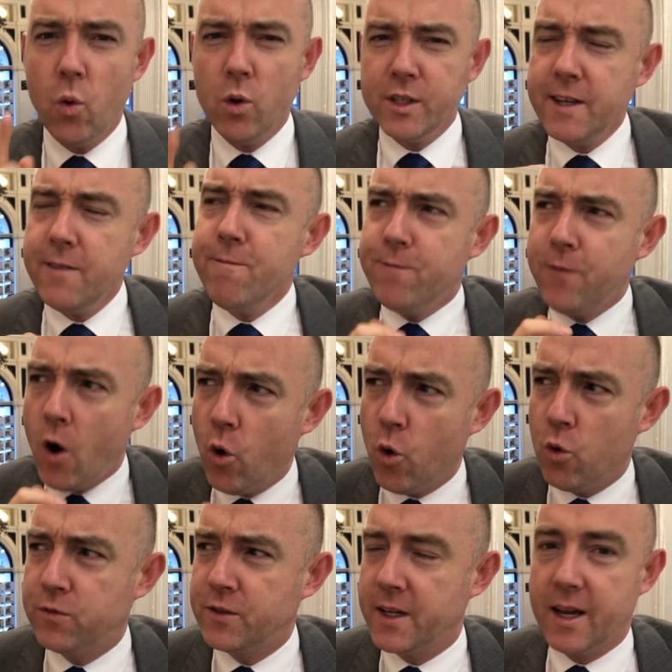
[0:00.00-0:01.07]
what's
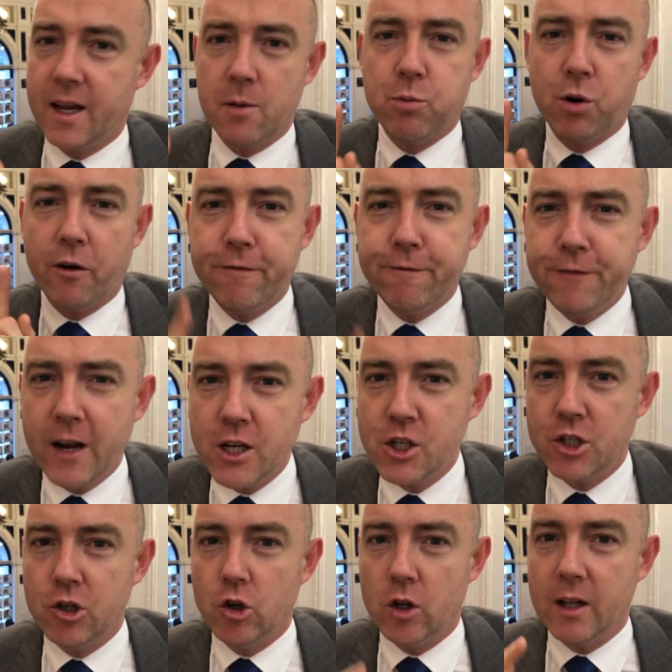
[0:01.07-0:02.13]
involved in a
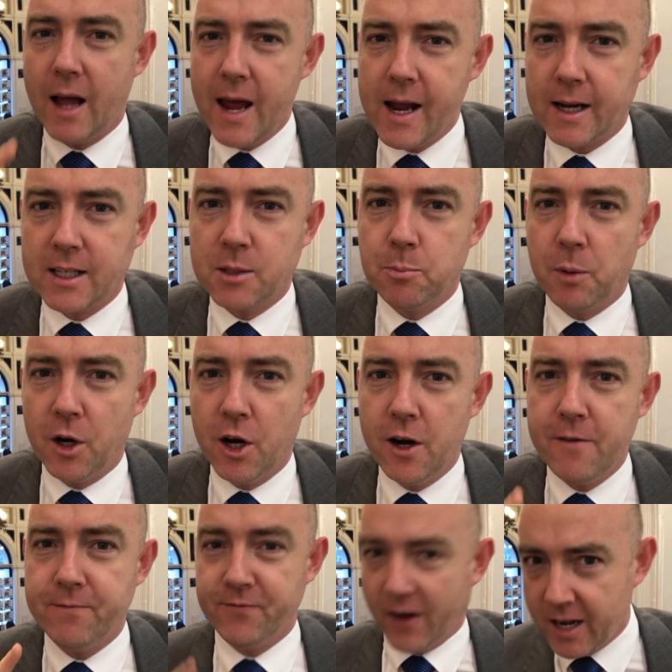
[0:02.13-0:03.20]
professional
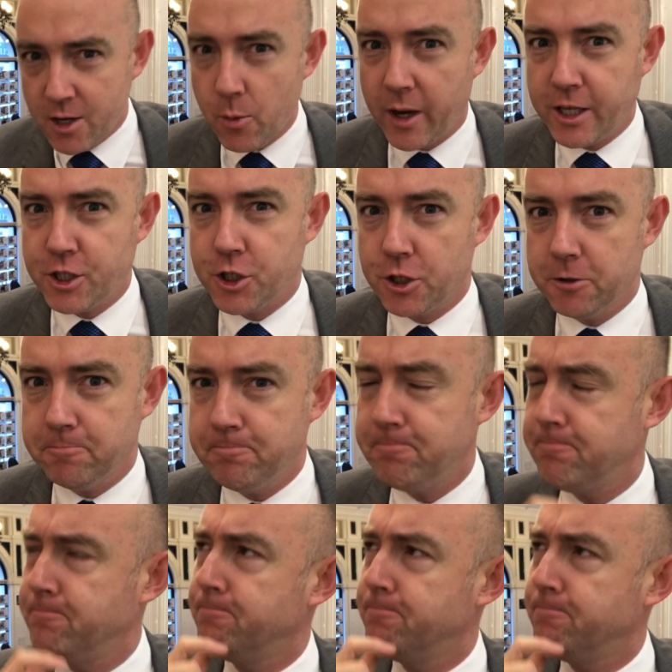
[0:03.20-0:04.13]
expert valuation?